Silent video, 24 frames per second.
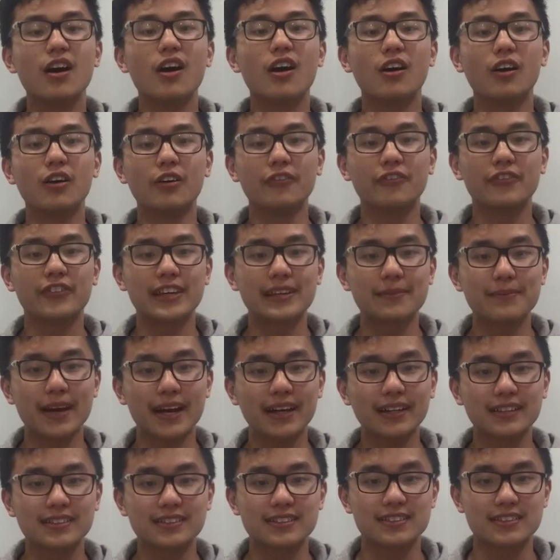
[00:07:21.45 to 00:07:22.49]
All
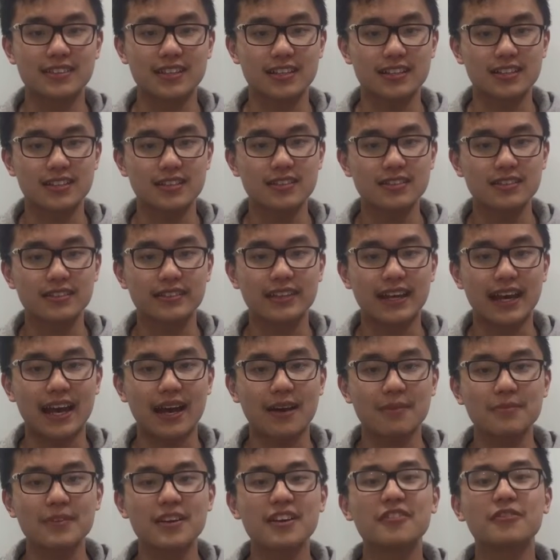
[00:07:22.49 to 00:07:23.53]
feedback and suggestions on the
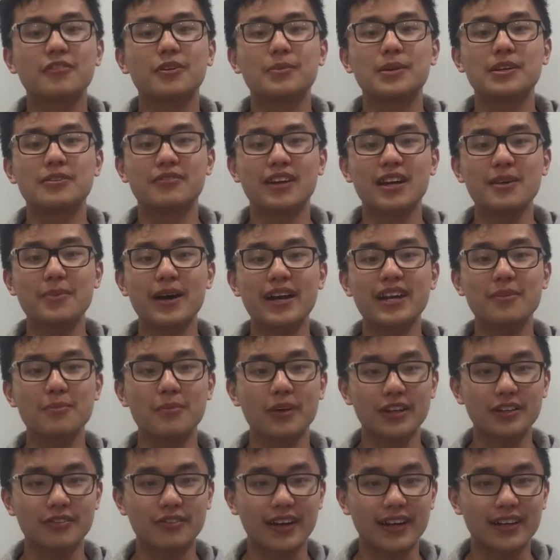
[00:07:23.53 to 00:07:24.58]
app will be read by the
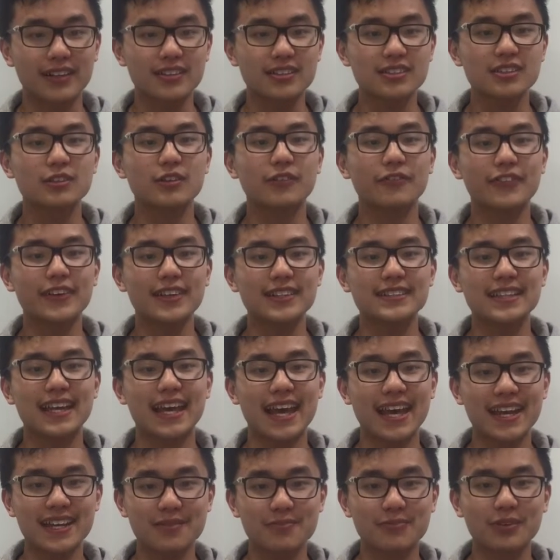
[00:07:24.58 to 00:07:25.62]
moderators who will fix
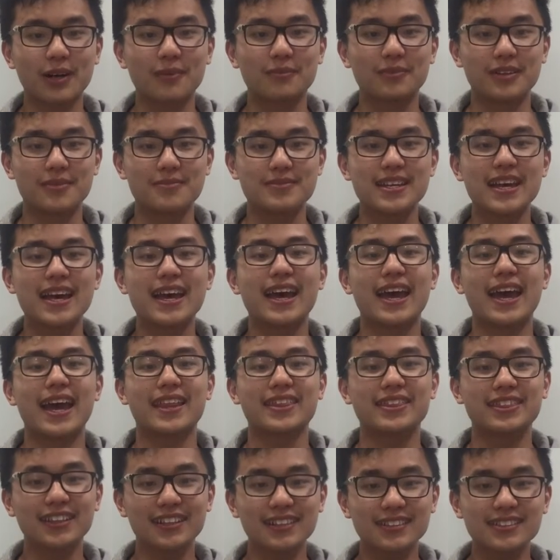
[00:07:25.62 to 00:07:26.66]
any problems
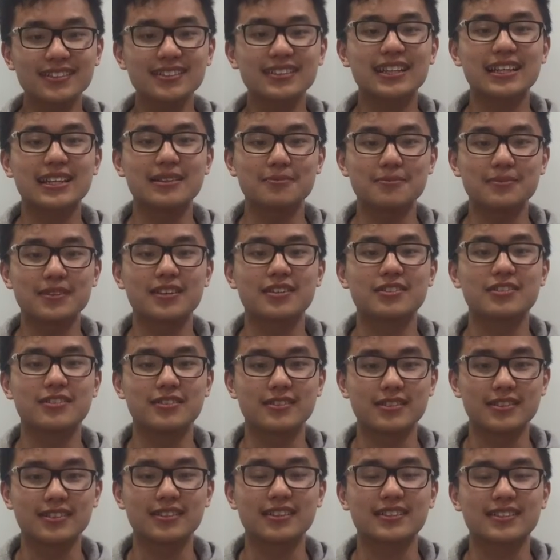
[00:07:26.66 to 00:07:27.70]
and thus keep the
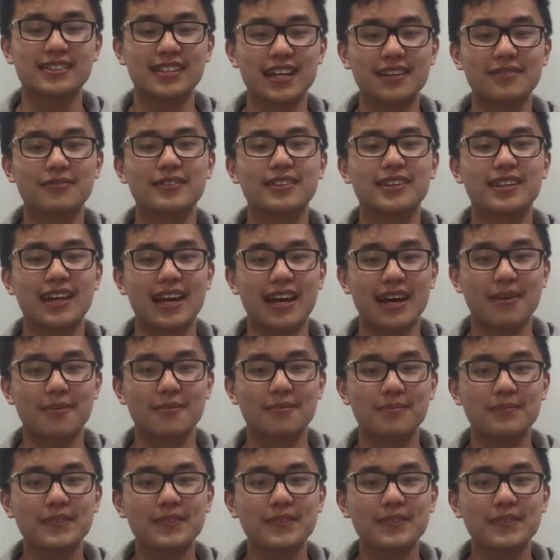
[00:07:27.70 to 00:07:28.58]
users content with the app.